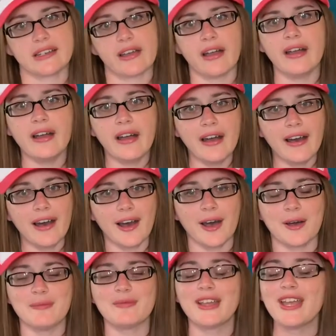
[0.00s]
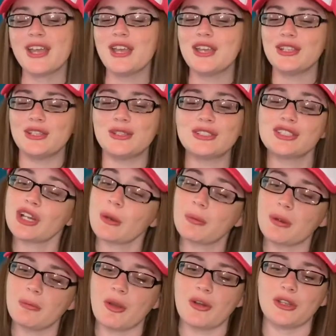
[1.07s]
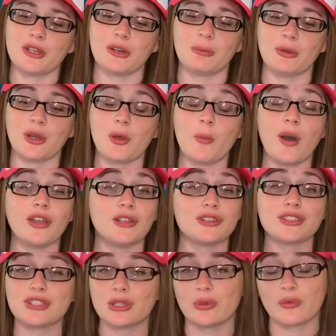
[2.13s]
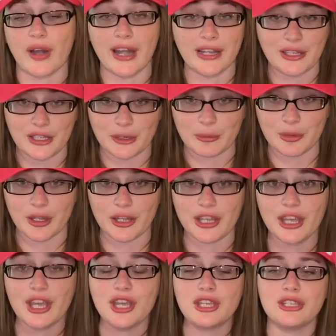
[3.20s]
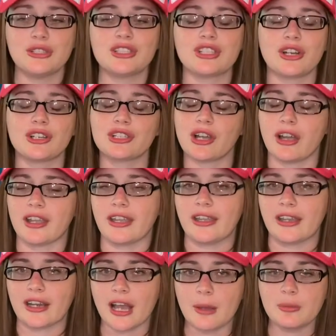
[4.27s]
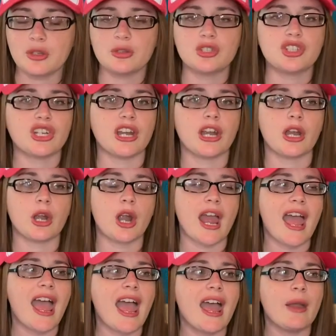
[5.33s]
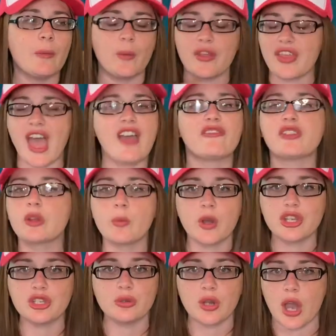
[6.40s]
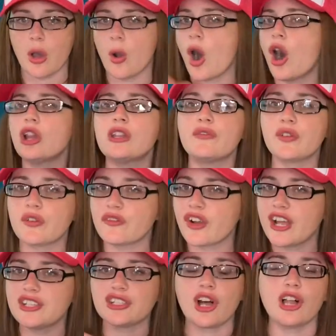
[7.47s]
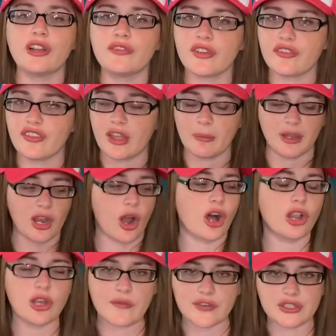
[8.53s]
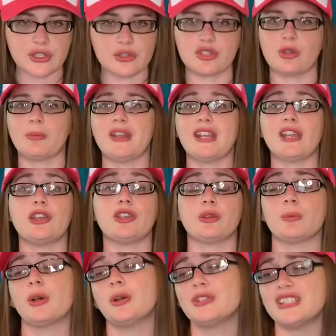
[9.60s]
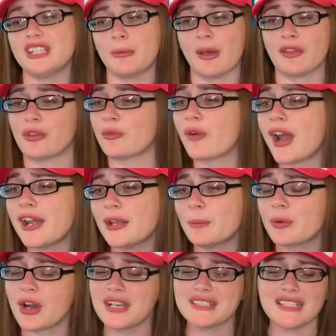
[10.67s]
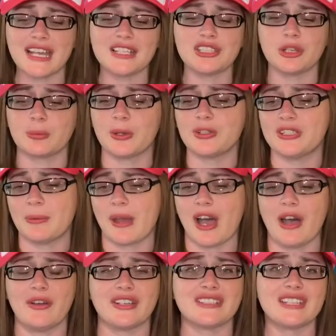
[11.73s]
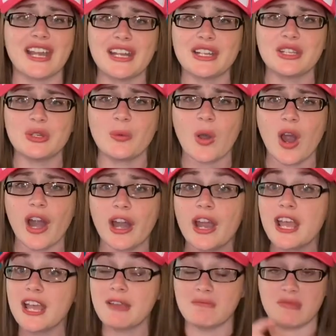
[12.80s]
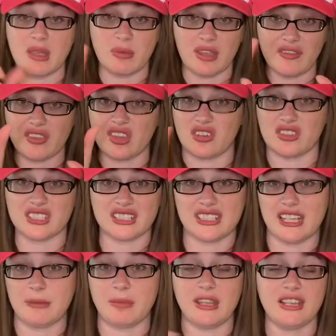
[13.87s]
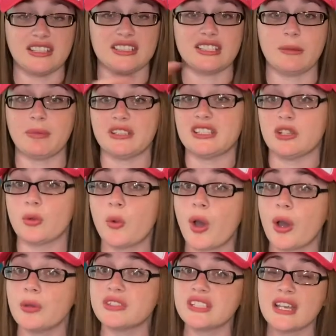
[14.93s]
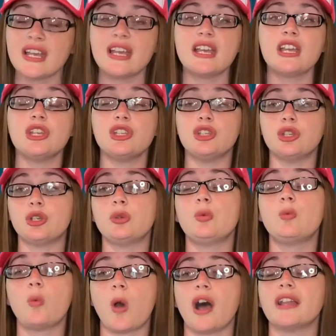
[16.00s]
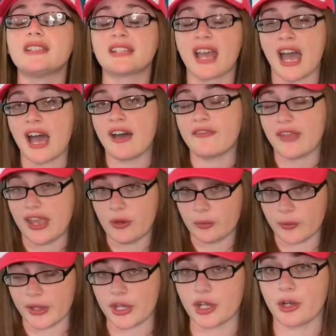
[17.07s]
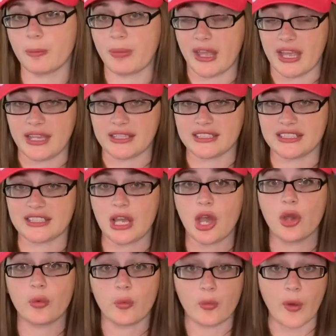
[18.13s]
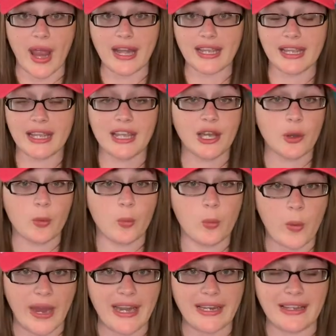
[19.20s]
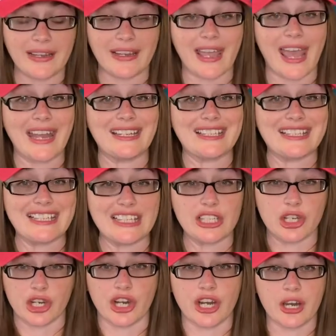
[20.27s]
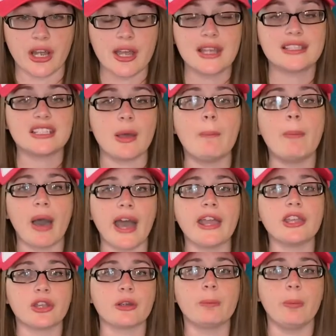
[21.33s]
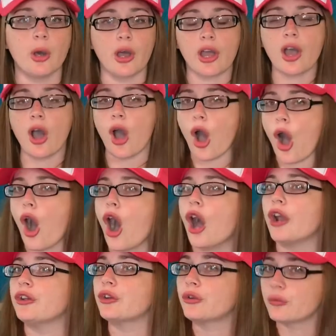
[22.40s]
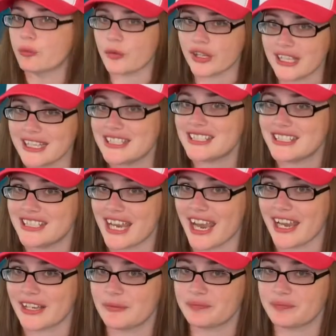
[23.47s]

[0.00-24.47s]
um, you start promoting your book while you're still writing your book. You start talking it up. You share with everyone you know, all of your friends, all of your family, all over social media. You're posting about the writing process, you're posting about how excited you are, maybe even little sneak peek snippets and quotes. You want to have a reader base ready, waiting, and eager to buy your book on release day.